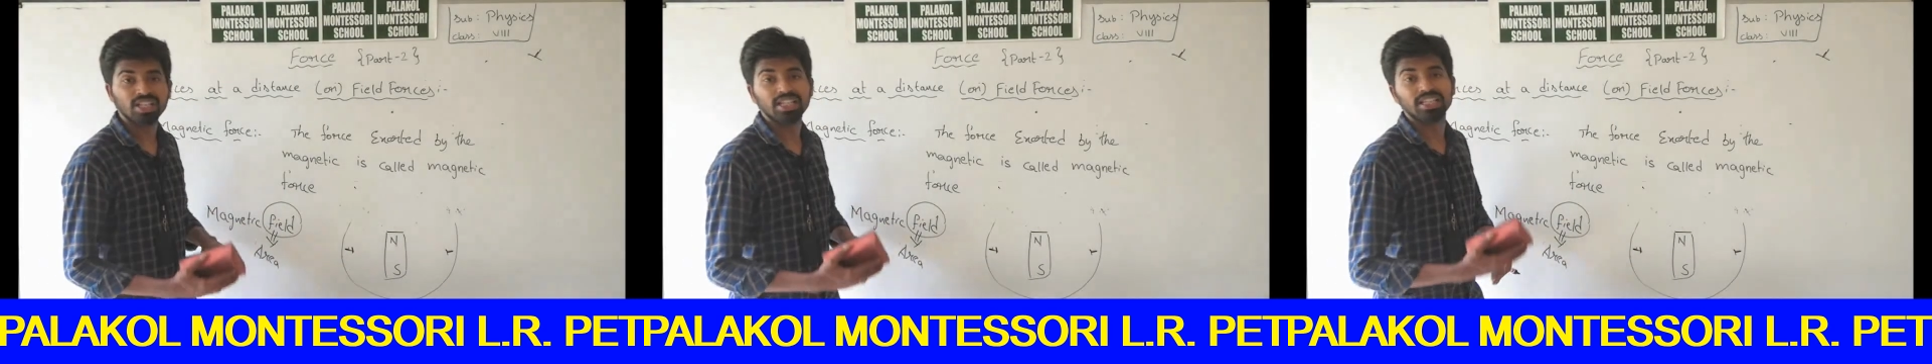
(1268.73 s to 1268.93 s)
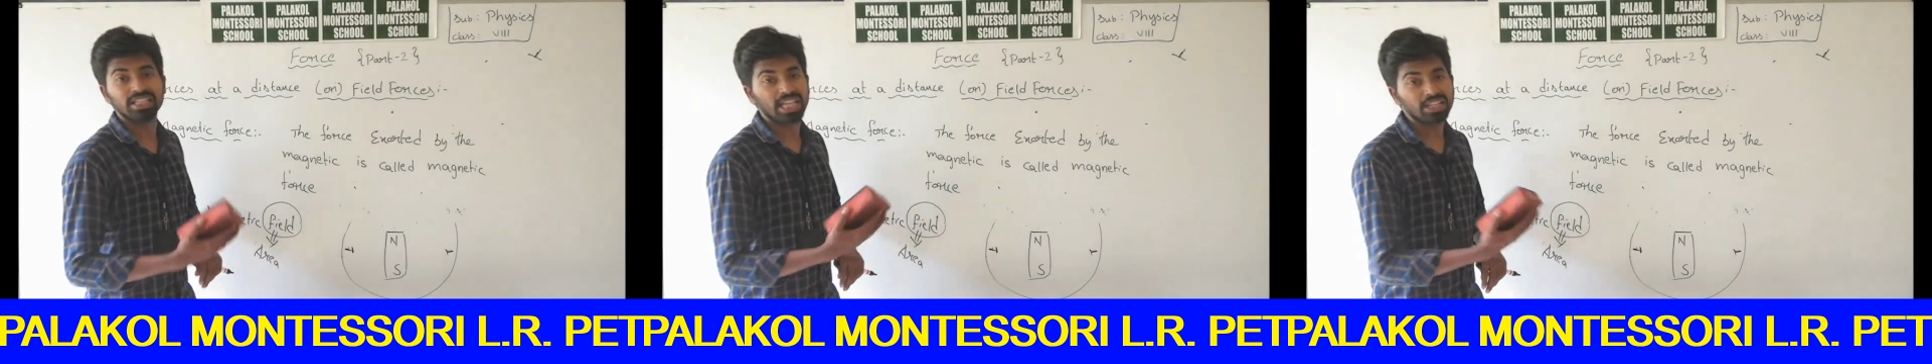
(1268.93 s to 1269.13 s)

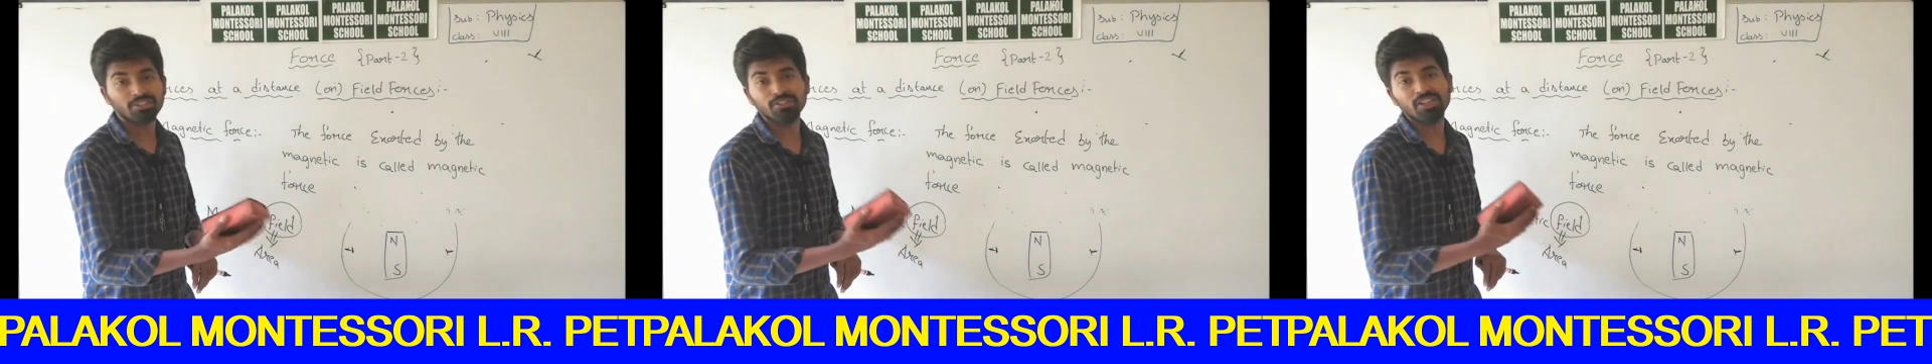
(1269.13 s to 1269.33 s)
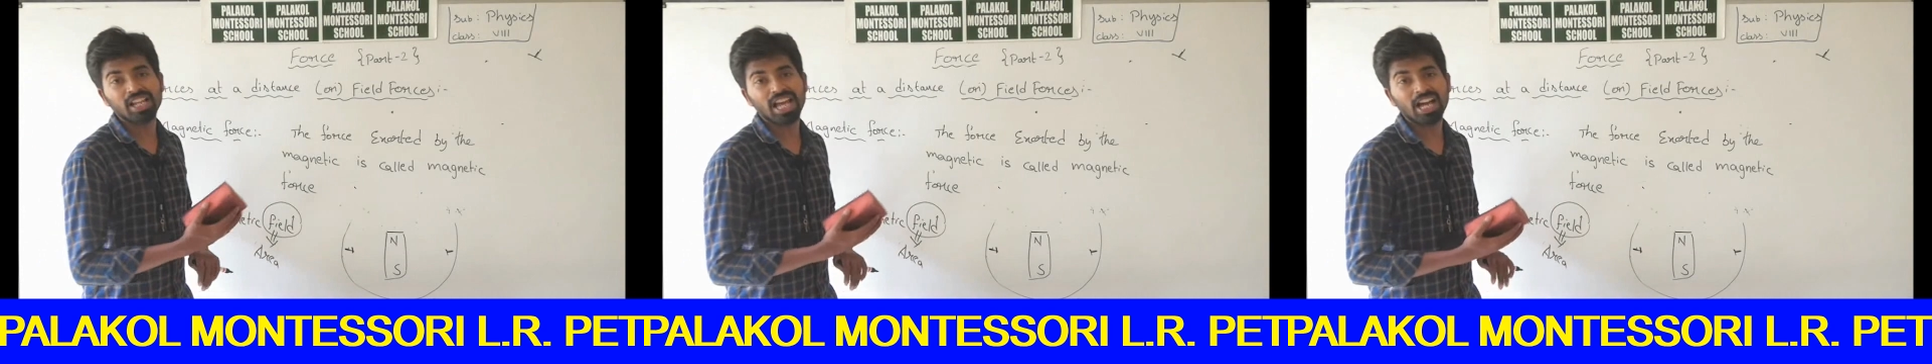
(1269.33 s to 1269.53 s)
there we
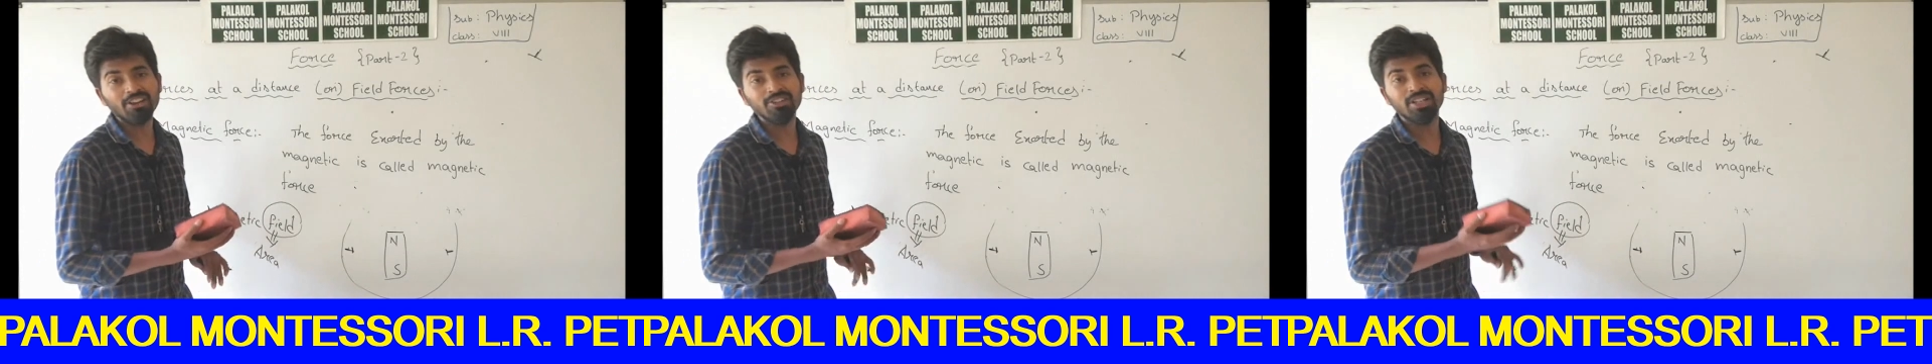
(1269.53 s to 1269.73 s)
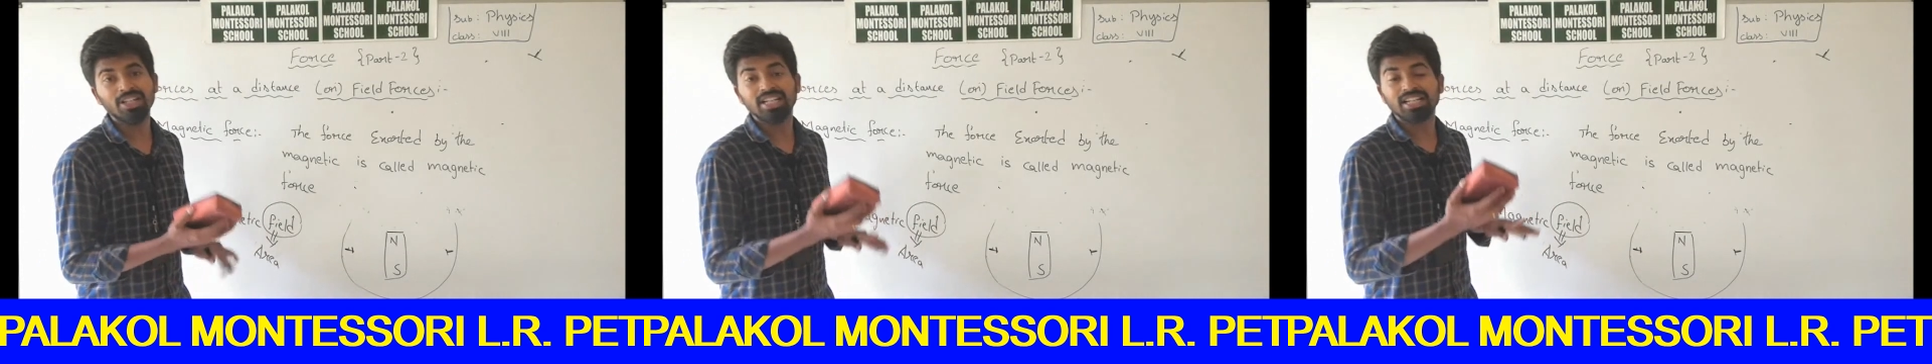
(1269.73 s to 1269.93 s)
will
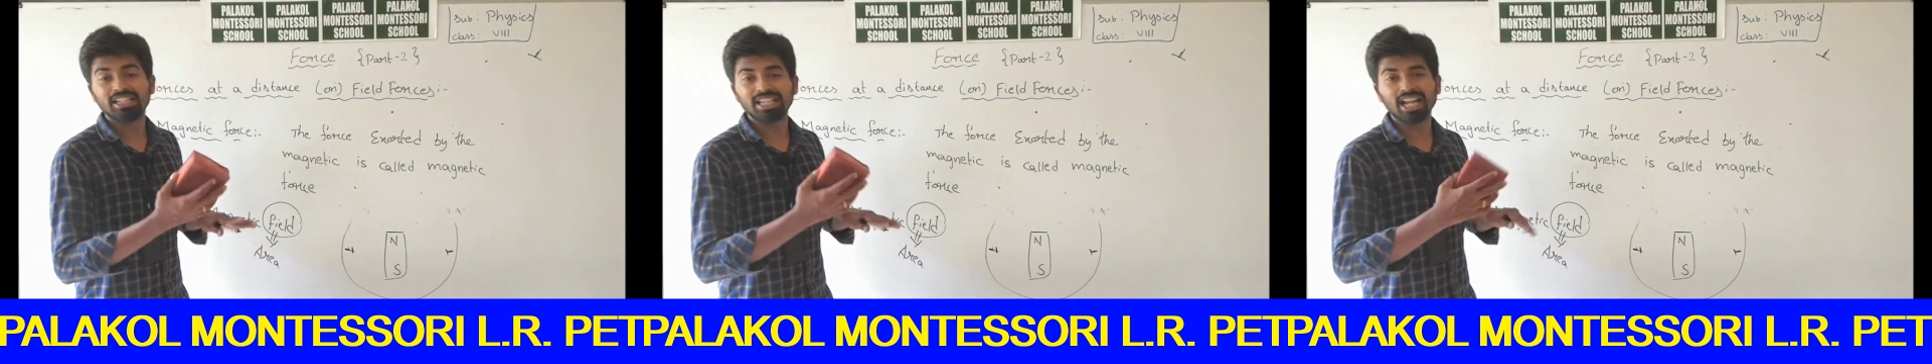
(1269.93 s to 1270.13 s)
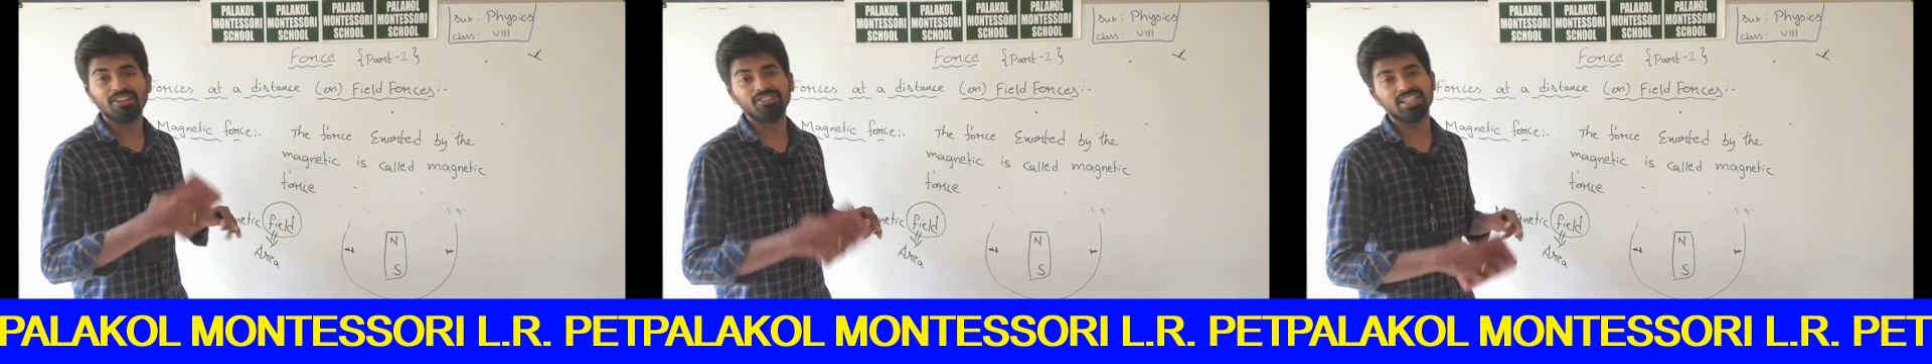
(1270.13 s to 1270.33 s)
have
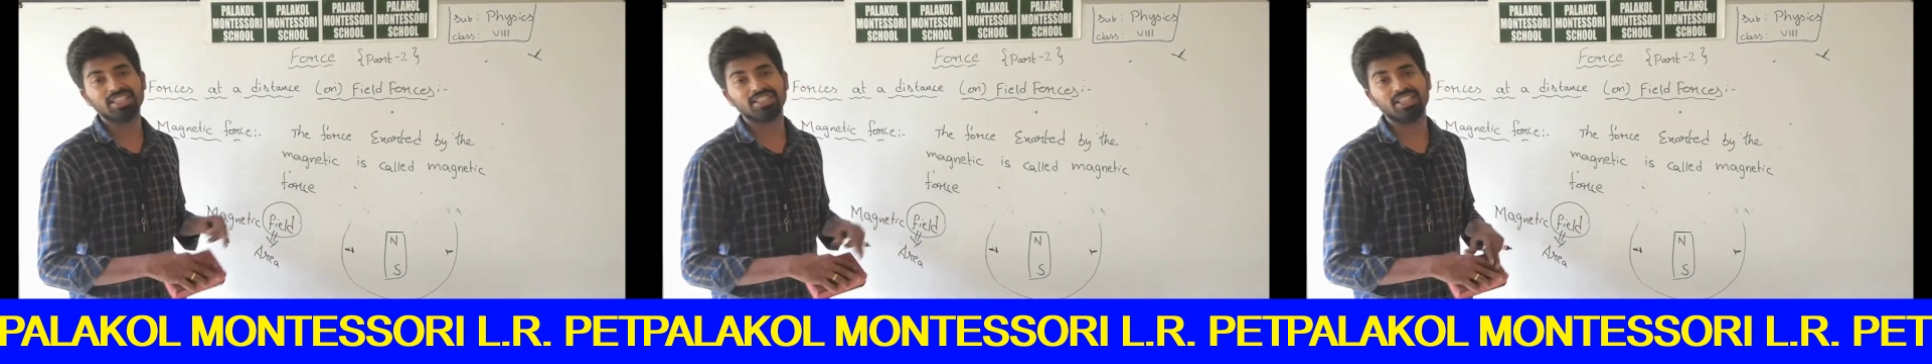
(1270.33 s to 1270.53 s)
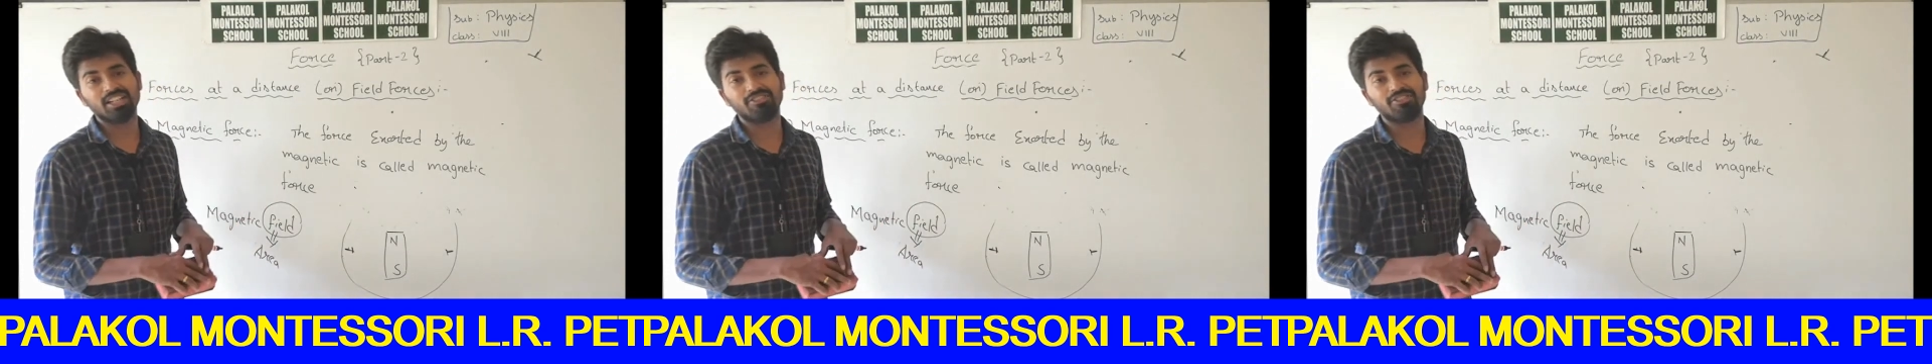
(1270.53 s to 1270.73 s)

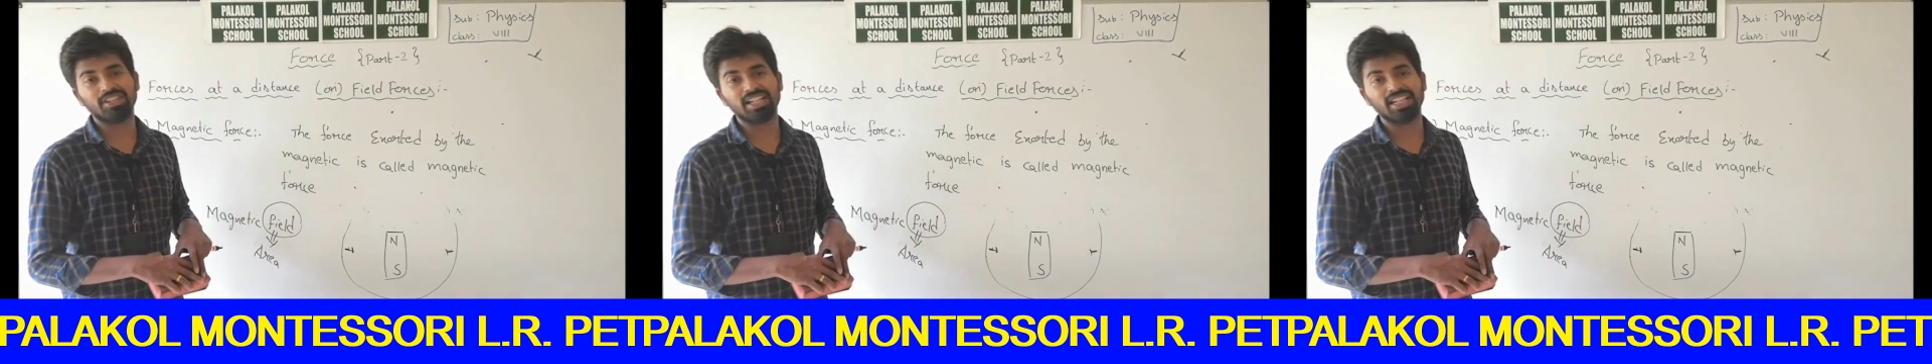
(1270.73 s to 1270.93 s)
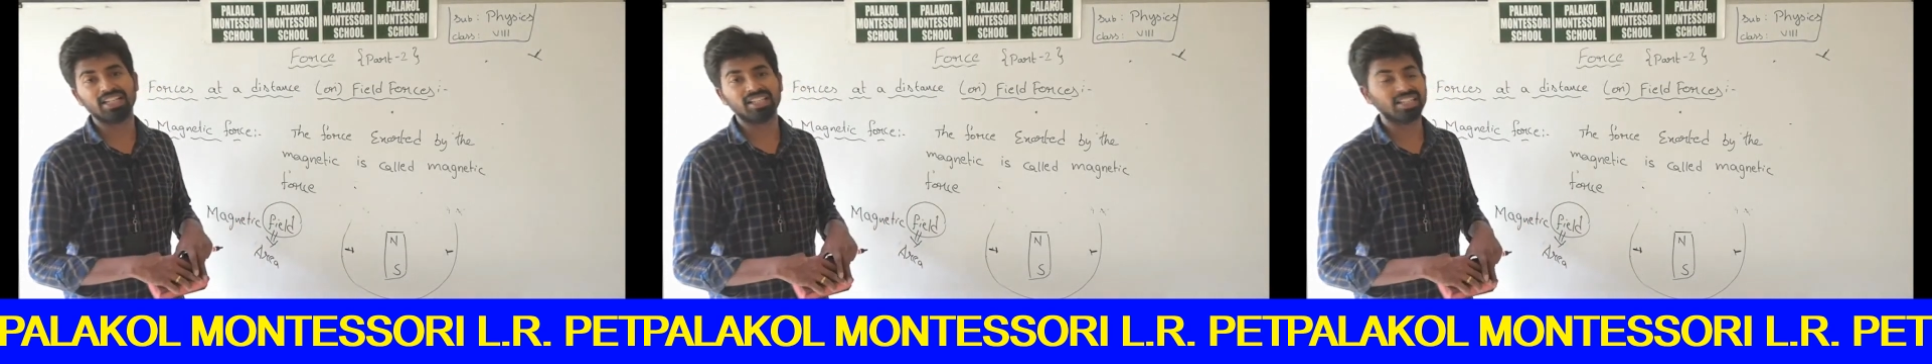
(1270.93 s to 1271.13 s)
gravitational
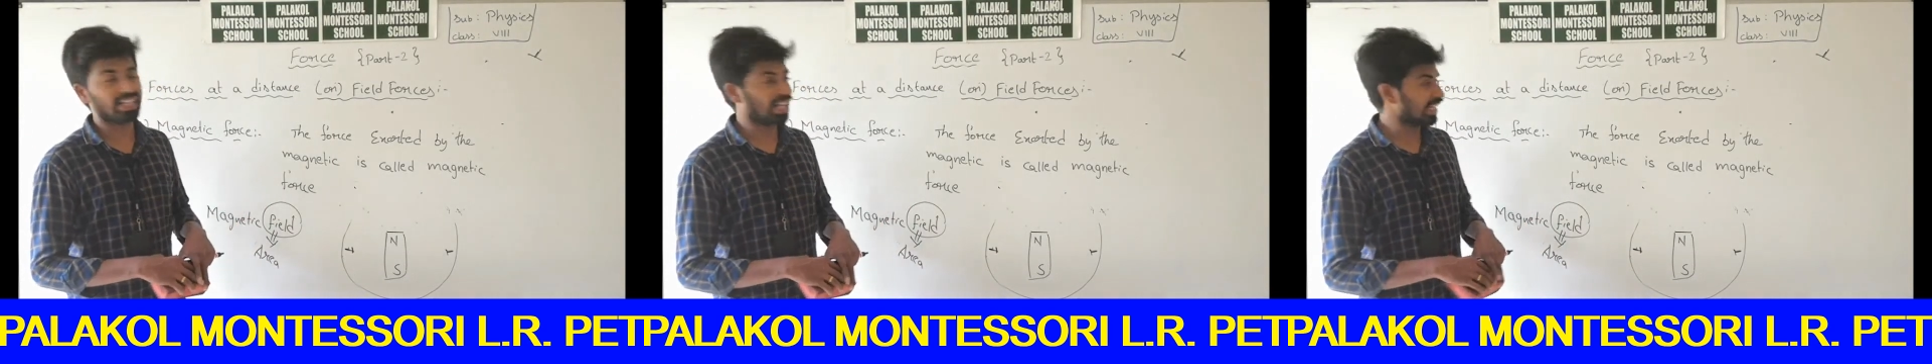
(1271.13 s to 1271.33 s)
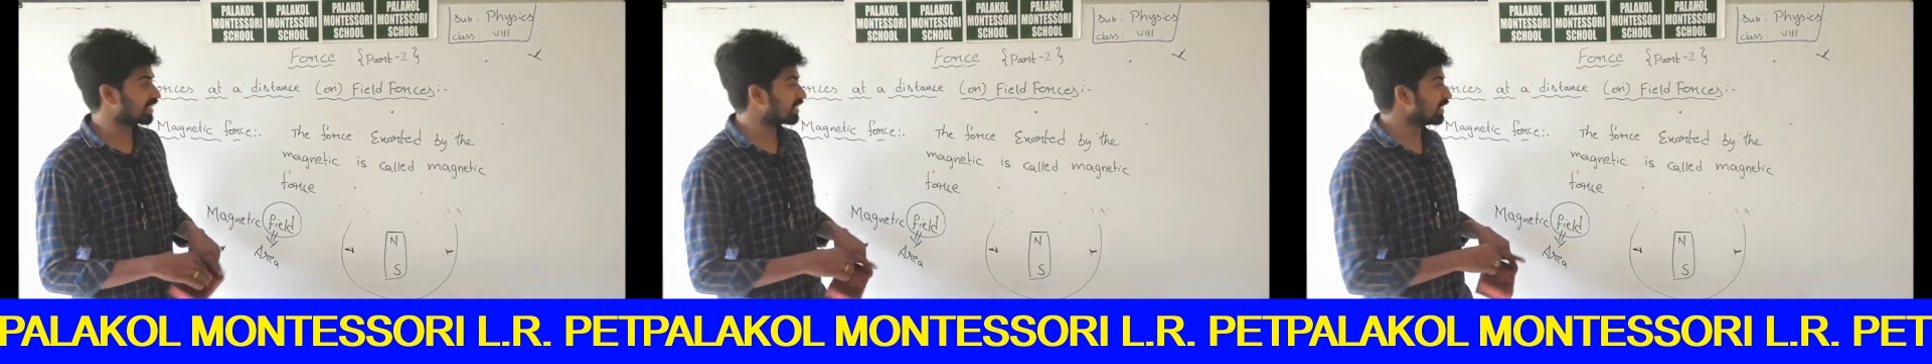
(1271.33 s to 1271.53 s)
field,
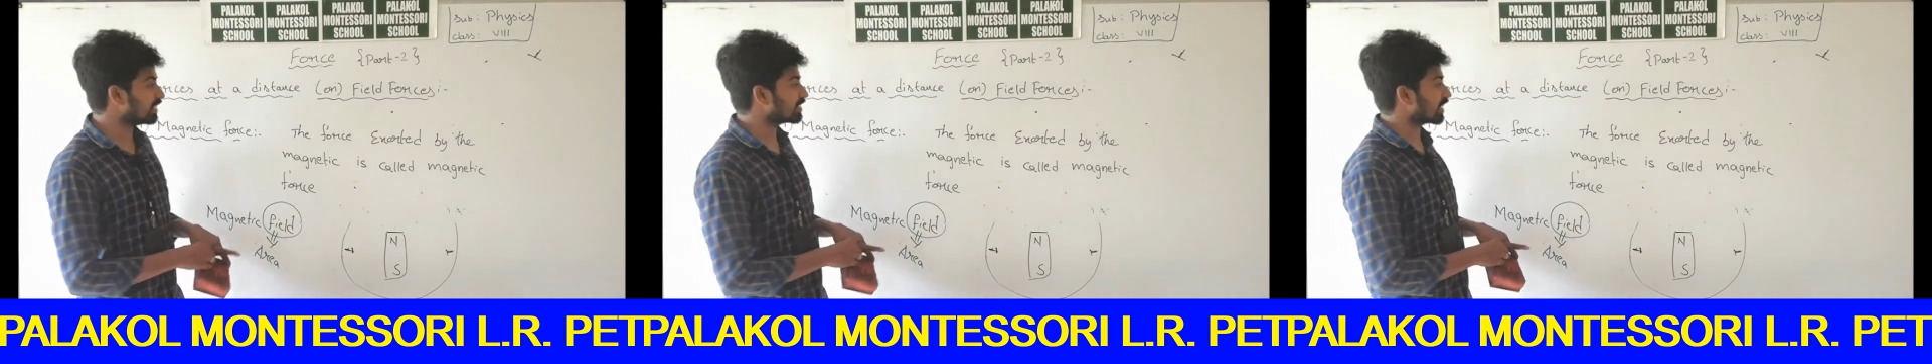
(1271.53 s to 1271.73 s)
like that.